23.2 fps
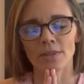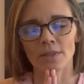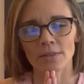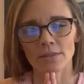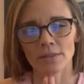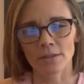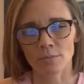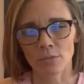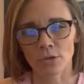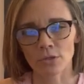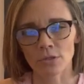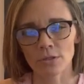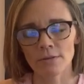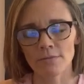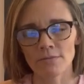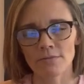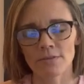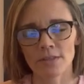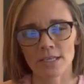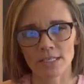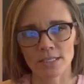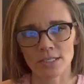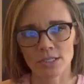the moral
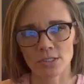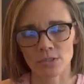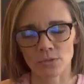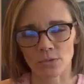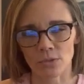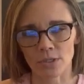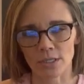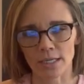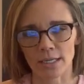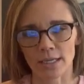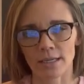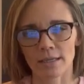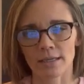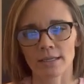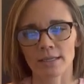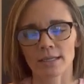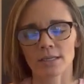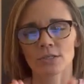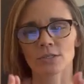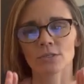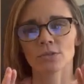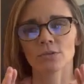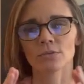of this story
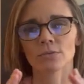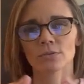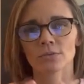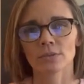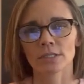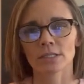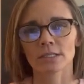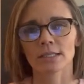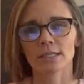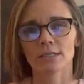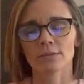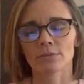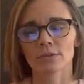is you really,